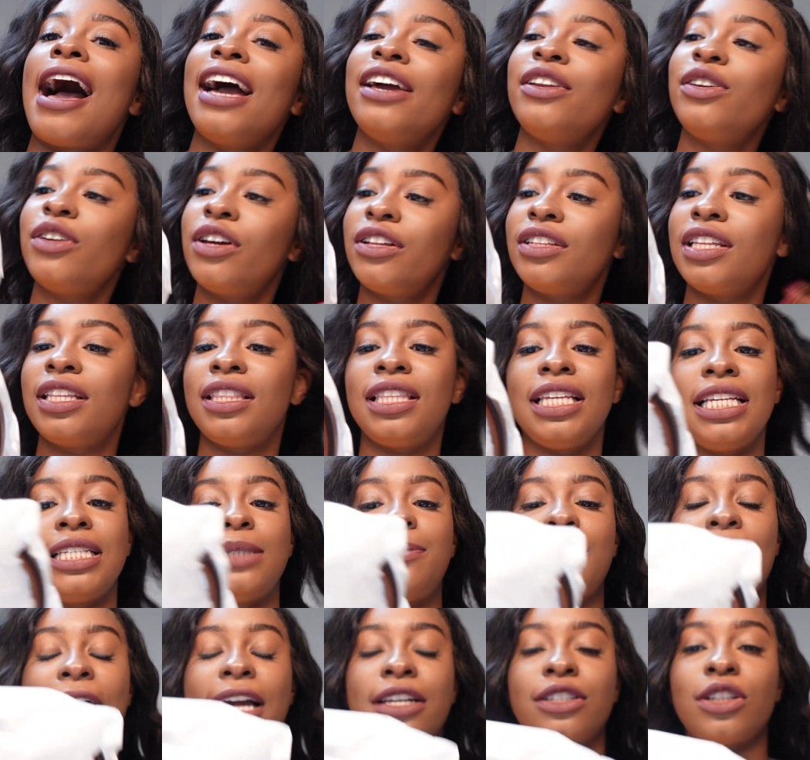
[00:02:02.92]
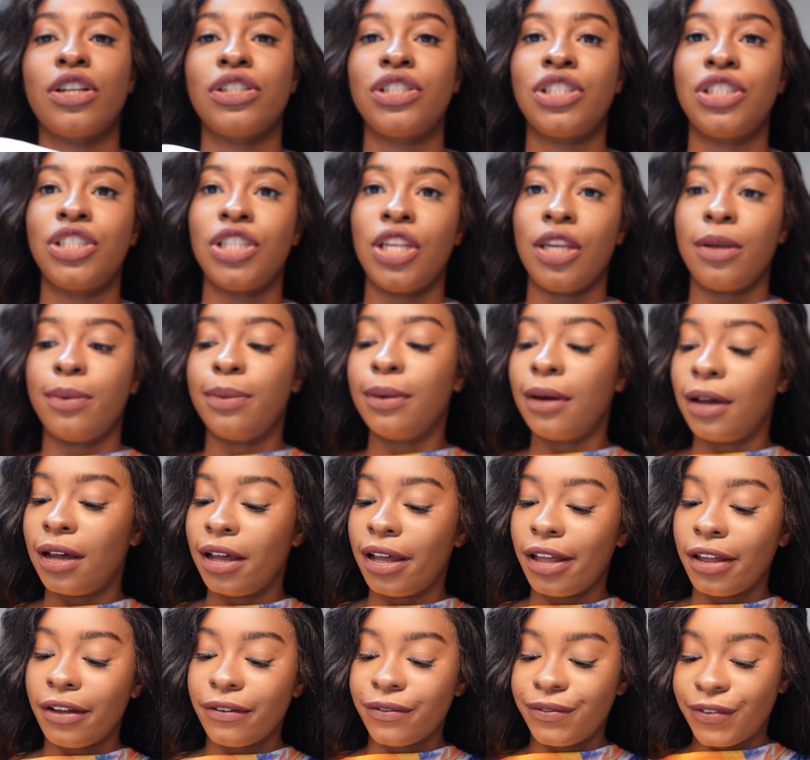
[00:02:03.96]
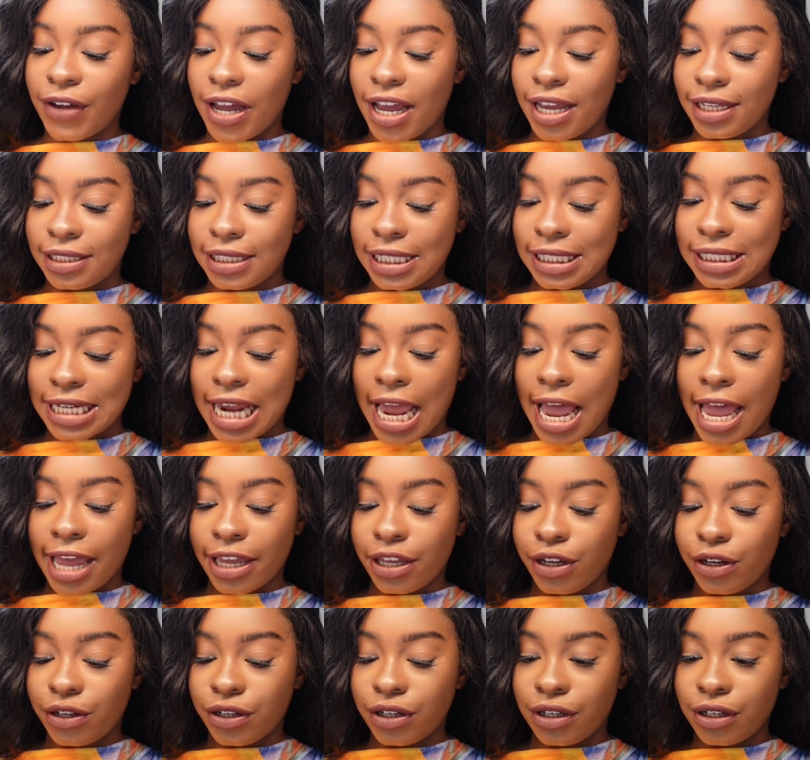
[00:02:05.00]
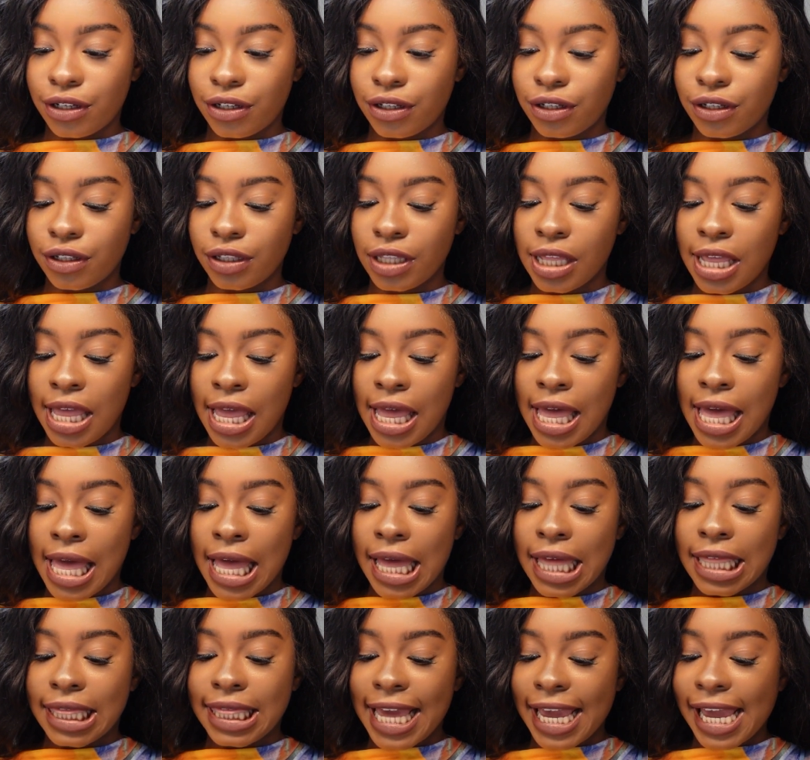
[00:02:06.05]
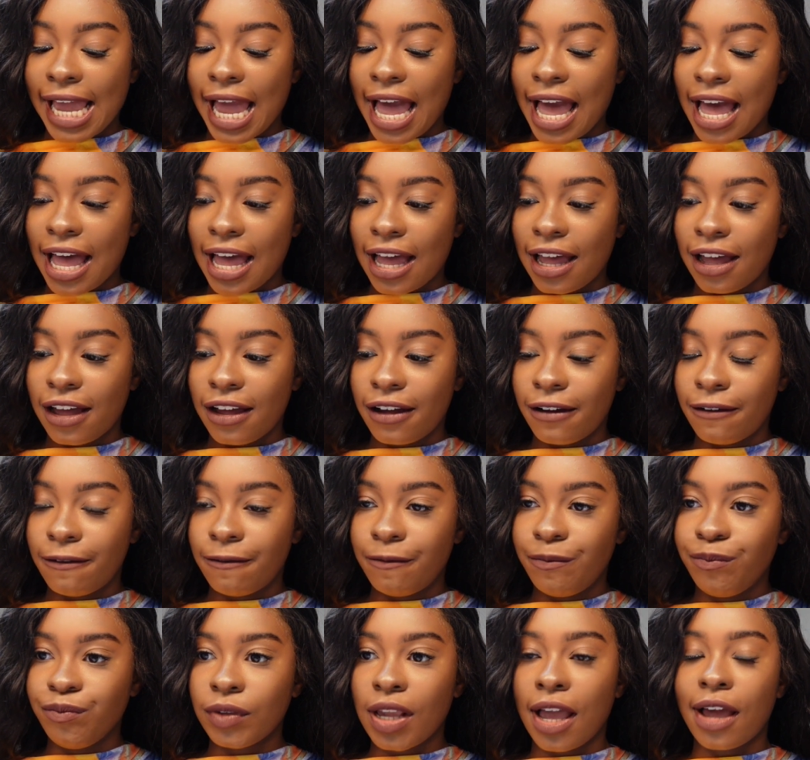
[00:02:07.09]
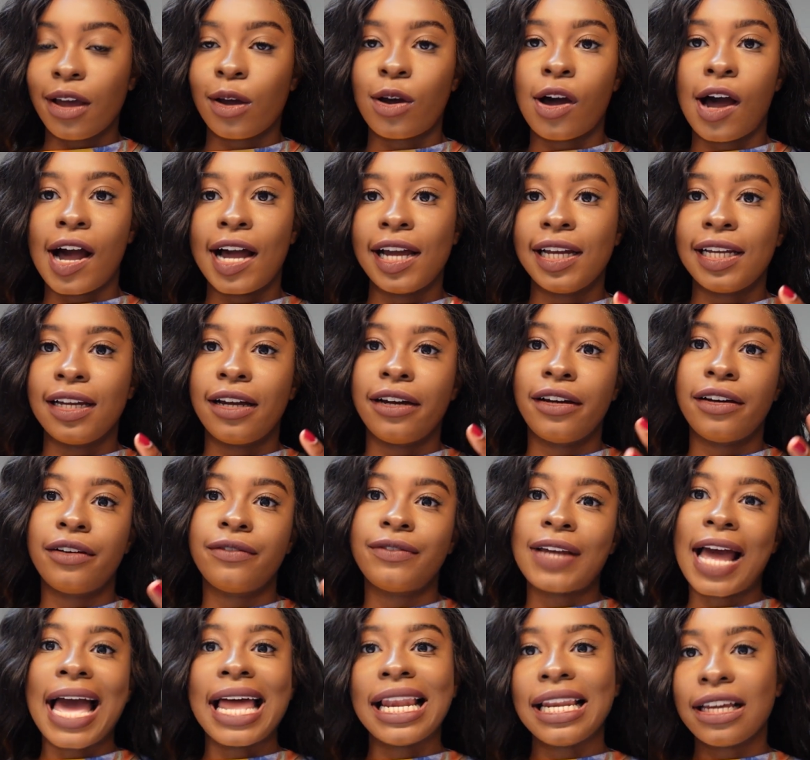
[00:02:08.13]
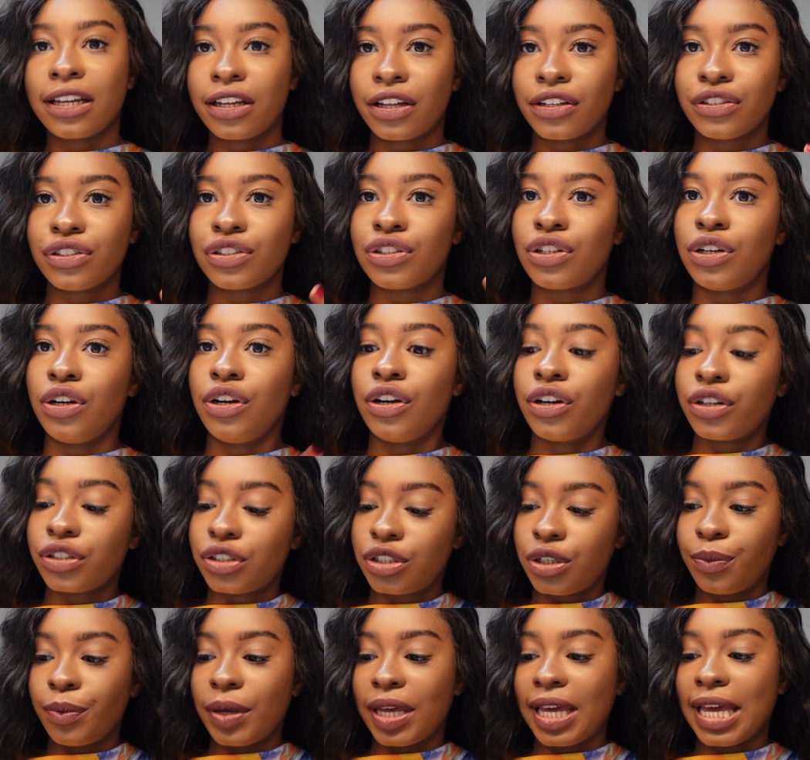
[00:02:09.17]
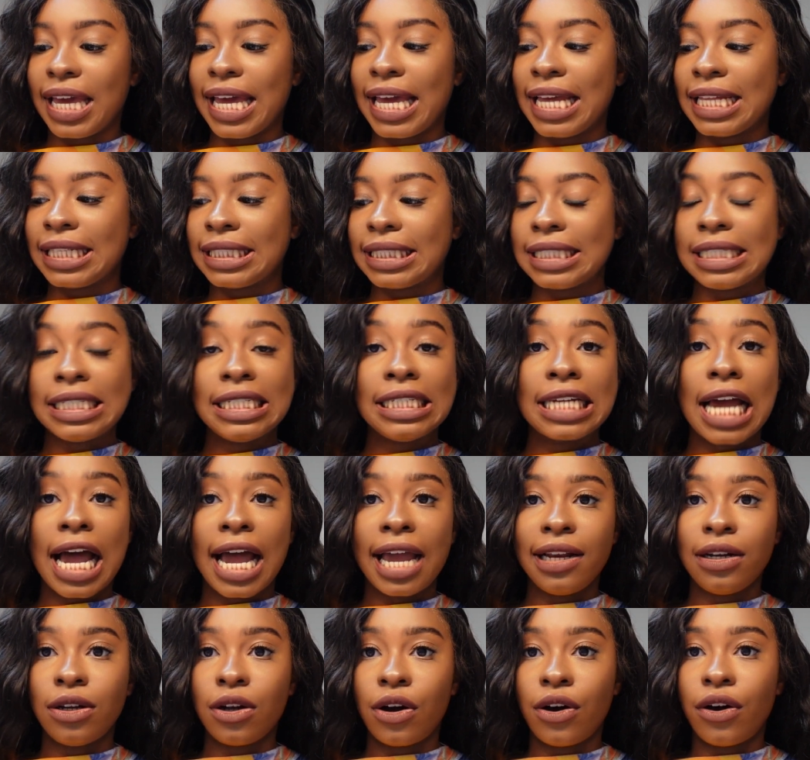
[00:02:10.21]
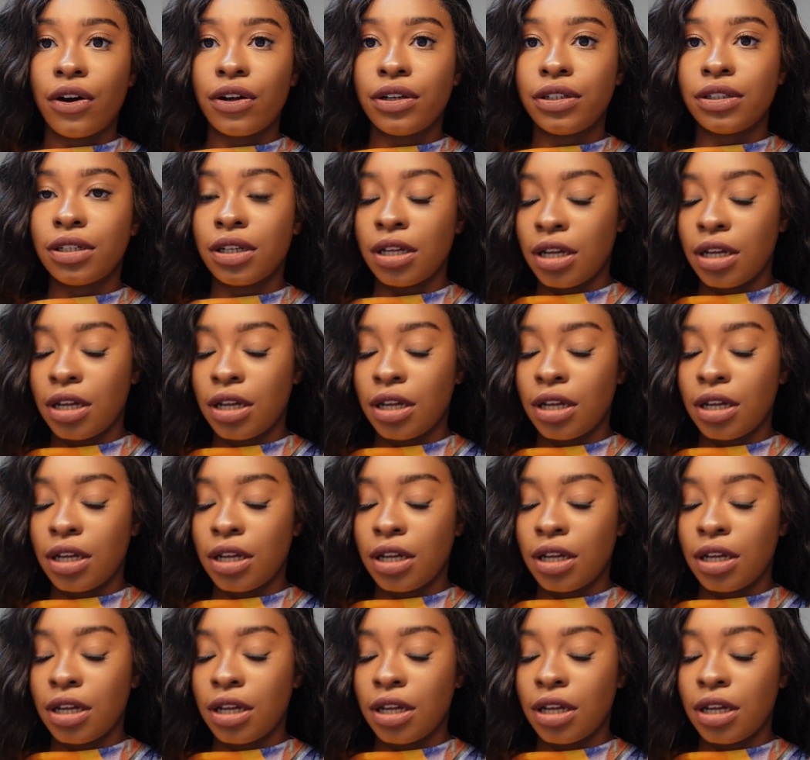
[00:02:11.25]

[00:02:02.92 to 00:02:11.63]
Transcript: I know that these bags are super versatile. They have a kind of elegant look to it. It's nylon.